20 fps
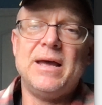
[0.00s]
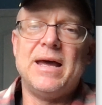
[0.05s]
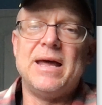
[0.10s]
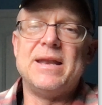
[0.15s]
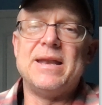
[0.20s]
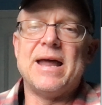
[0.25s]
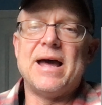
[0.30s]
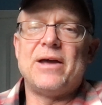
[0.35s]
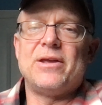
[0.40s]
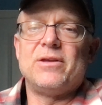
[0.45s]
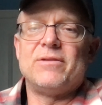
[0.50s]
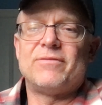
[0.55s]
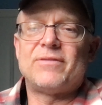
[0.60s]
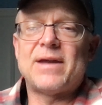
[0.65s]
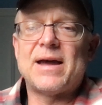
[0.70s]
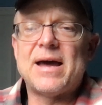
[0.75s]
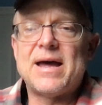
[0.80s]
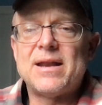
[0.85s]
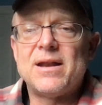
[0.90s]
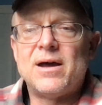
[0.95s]
And now you've
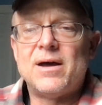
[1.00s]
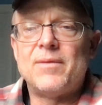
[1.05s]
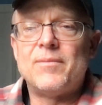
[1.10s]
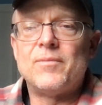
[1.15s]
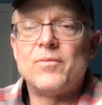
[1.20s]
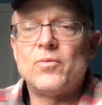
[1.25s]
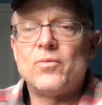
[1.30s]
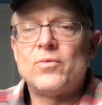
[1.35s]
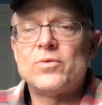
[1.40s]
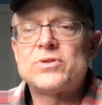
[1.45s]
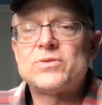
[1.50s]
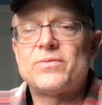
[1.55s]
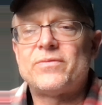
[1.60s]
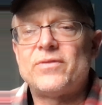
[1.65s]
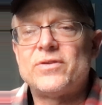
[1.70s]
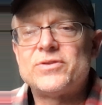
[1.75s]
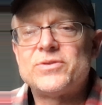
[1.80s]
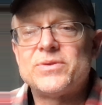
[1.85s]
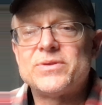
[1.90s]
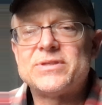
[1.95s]
got what's
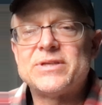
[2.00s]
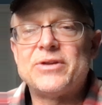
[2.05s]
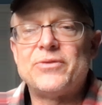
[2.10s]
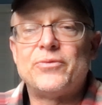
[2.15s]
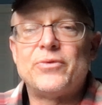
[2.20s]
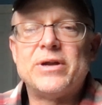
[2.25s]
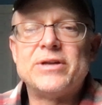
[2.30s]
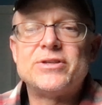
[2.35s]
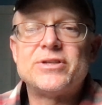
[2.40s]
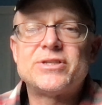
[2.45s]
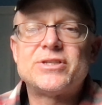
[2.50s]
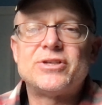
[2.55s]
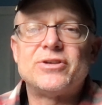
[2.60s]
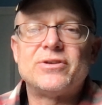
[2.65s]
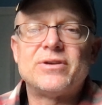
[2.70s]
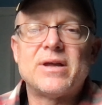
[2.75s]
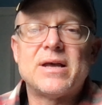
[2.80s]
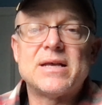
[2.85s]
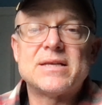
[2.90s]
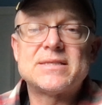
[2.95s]
referred to as a
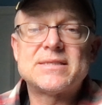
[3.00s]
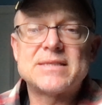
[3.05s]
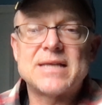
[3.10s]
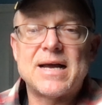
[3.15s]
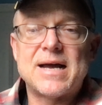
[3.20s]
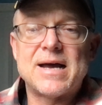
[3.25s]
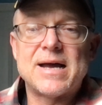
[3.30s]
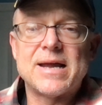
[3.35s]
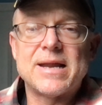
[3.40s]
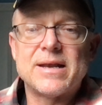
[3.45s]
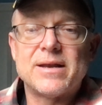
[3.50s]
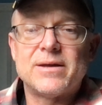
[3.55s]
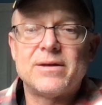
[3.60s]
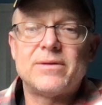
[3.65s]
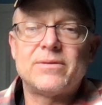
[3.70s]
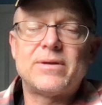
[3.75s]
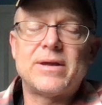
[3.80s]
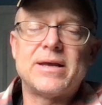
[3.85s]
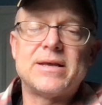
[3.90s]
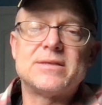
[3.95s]
registered assign.
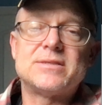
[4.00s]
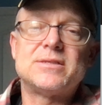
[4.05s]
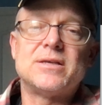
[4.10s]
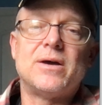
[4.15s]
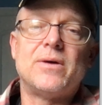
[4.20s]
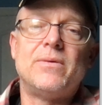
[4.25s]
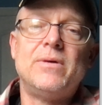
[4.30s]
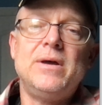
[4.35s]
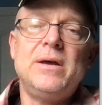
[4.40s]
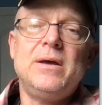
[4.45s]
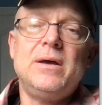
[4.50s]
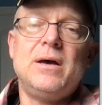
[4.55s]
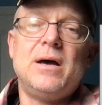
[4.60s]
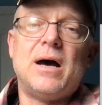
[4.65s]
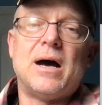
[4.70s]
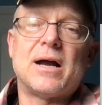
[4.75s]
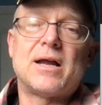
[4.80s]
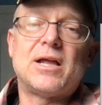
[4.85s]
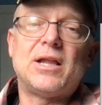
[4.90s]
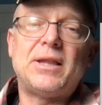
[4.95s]
Okay, so
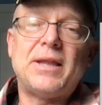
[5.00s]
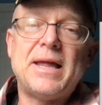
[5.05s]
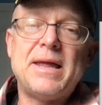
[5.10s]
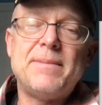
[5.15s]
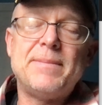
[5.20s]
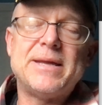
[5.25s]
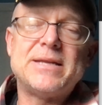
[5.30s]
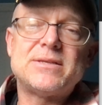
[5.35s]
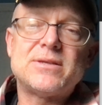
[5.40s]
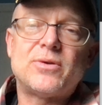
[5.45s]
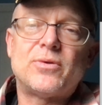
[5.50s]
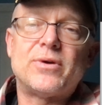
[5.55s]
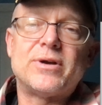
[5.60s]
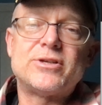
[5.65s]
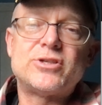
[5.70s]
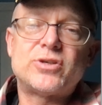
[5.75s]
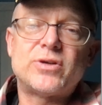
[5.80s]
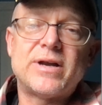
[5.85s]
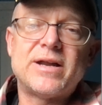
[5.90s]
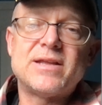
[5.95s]
a claimant or a
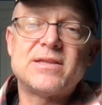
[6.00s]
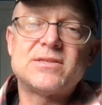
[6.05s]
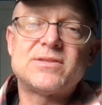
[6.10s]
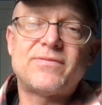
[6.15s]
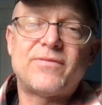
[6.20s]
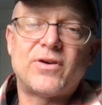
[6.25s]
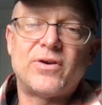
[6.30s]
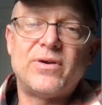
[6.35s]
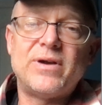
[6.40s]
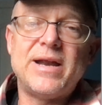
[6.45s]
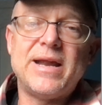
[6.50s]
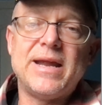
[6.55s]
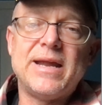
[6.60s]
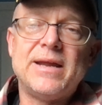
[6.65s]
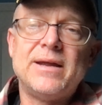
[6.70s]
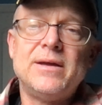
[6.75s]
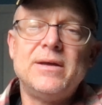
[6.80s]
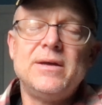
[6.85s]
transferee